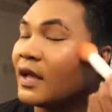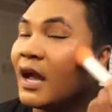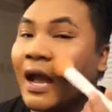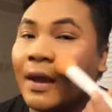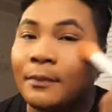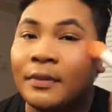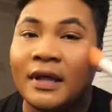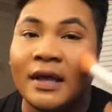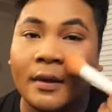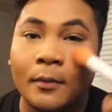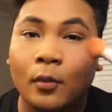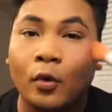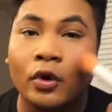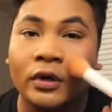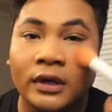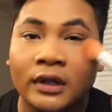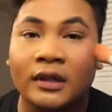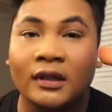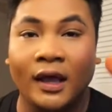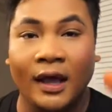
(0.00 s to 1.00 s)
I apply it more
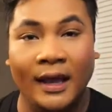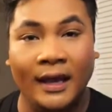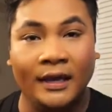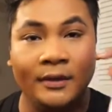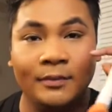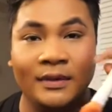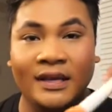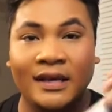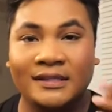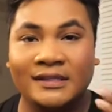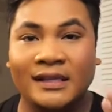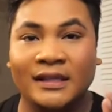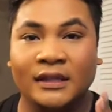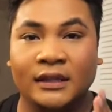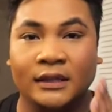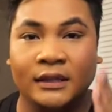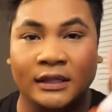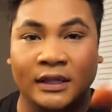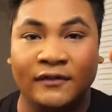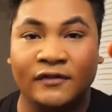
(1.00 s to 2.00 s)
in a line because it
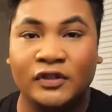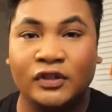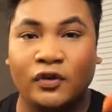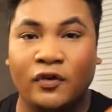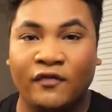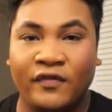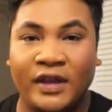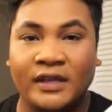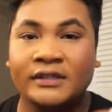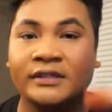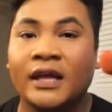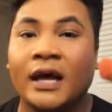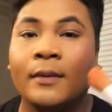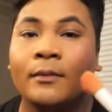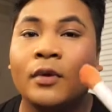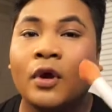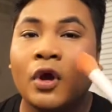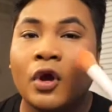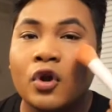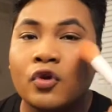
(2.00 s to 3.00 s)
lifts your face
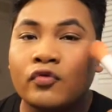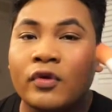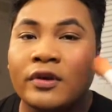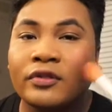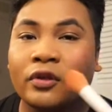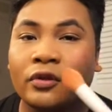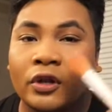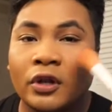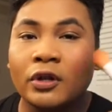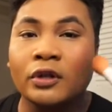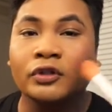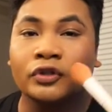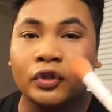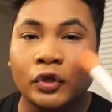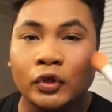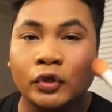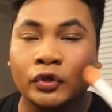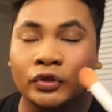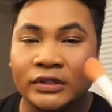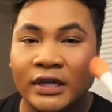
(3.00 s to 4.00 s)
up rather than the
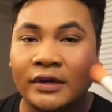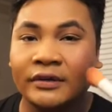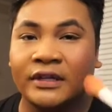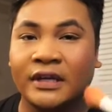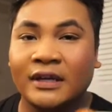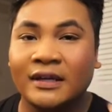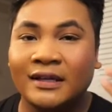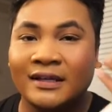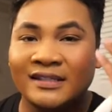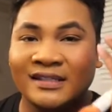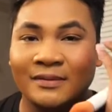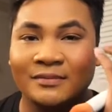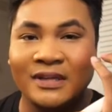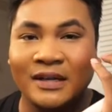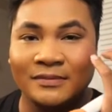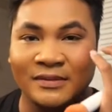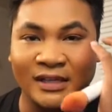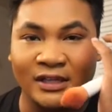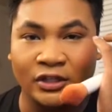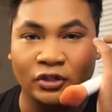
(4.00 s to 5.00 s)
circle down here, because
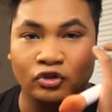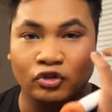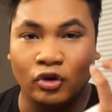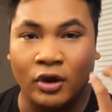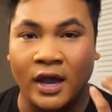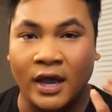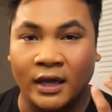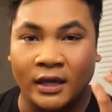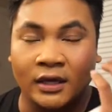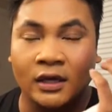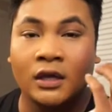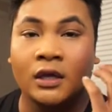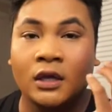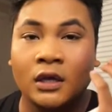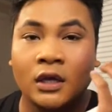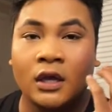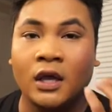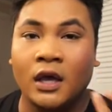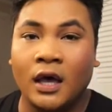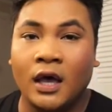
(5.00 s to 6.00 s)
sometimes it can drag
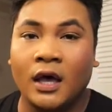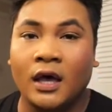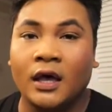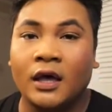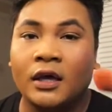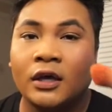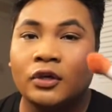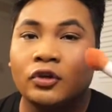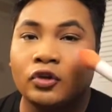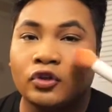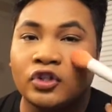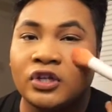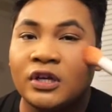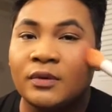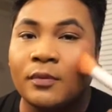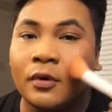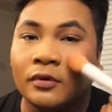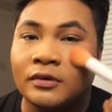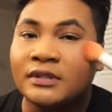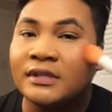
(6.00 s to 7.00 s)
your
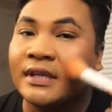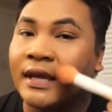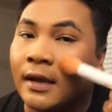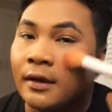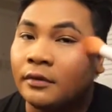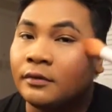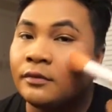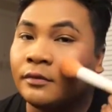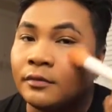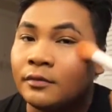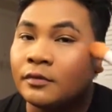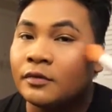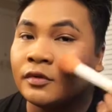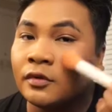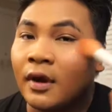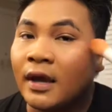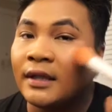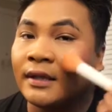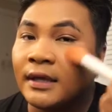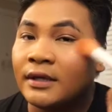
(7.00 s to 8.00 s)
cheekbones down.
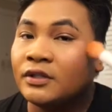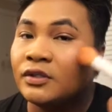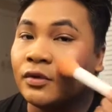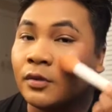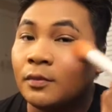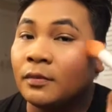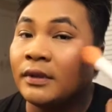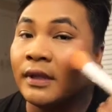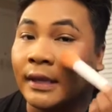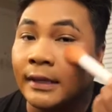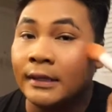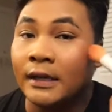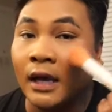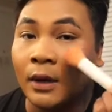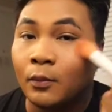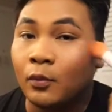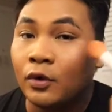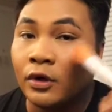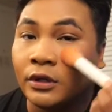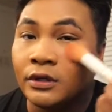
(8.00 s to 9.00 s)
So I like to blend
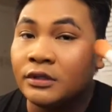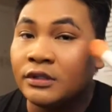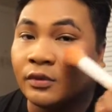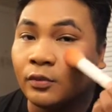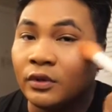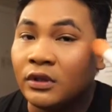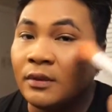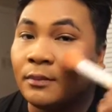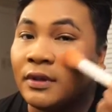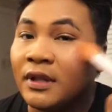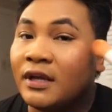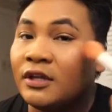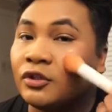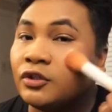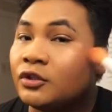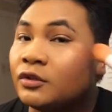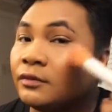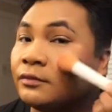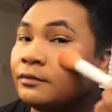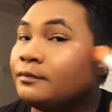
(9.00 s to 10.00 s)
upwards with the
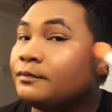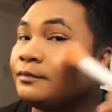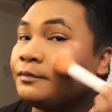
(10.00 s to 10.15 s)
blush.